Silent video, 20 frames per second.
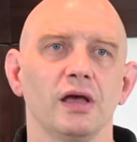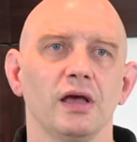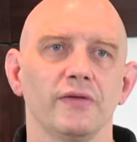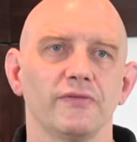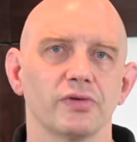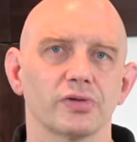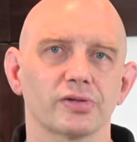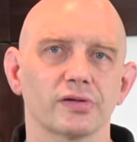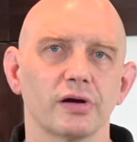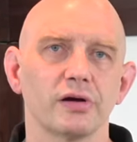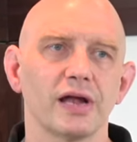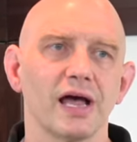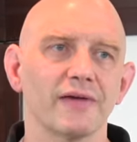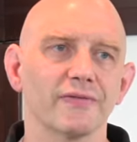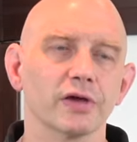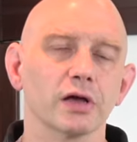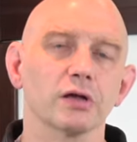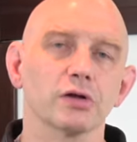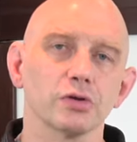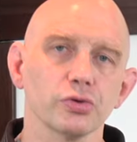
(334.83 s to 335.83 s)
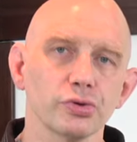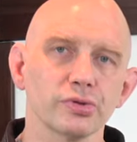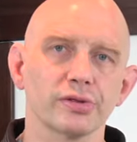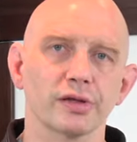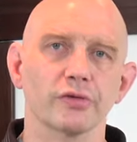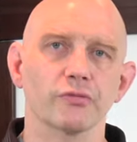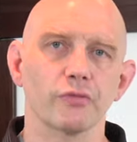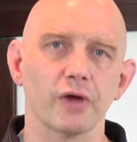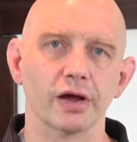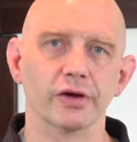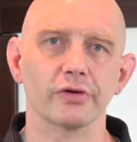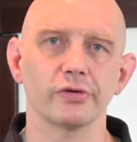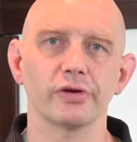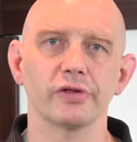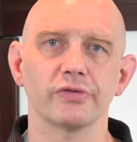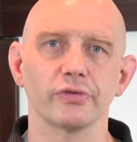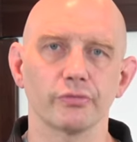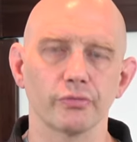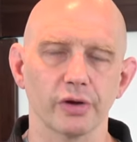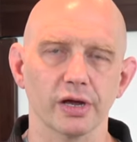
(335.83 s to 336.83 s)
if you start having a losing record
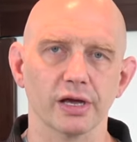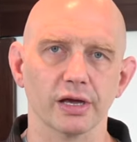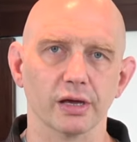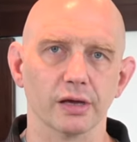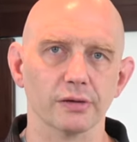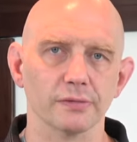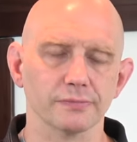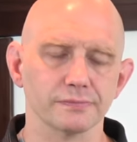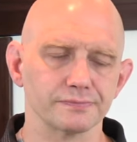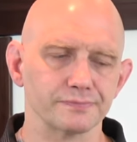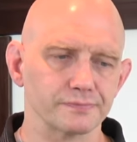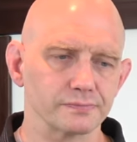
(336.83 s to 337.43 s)
in the ring,